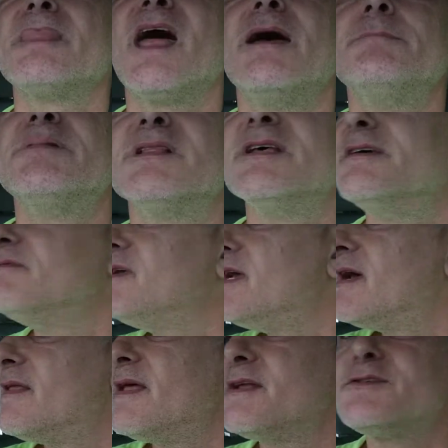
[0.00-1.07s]
I believe,
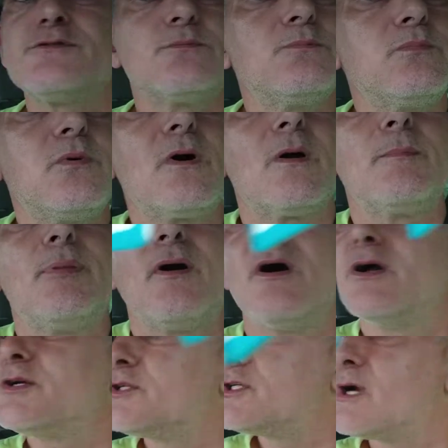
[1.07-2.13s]
yeah, that's where a
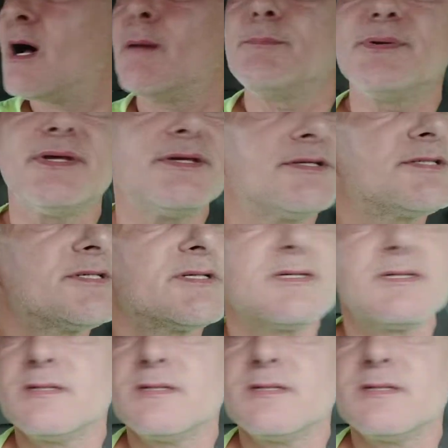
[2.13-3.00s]
pawn shop is.